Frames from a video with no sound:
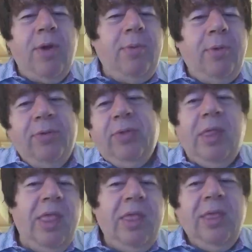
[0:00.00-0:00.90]
of rebels,
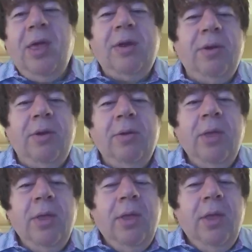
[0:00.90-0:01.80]
and I don't
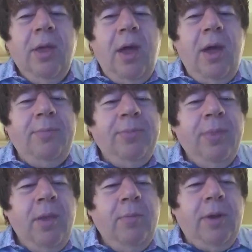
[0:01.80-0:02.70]
know.
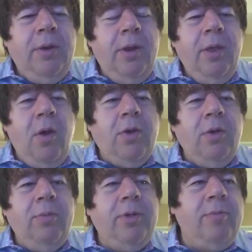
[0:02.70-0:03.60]
But
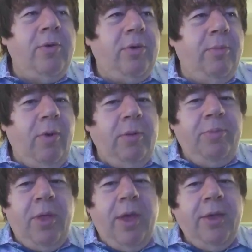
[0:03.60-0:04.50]
arguably the most
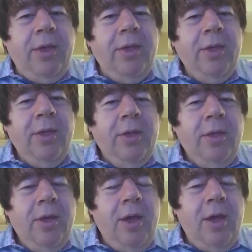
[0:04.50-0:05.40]
important plank
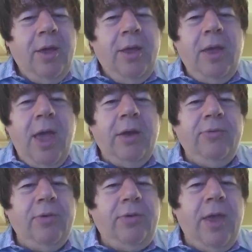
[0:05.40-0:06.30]
out
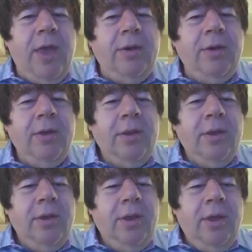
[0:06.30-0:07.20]
of those 10
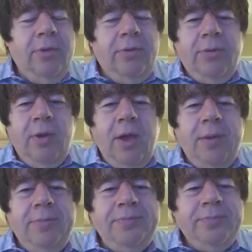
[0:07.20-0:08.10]
is
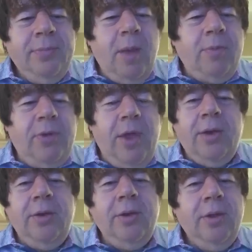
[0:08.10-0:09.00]
number
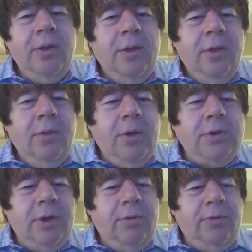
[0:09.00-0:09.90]
10,
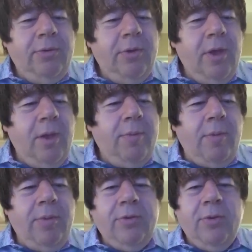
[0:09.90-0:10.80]
which is
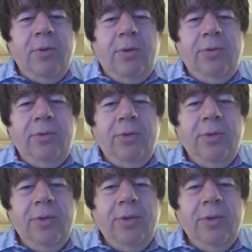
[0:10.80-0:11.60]
public schools.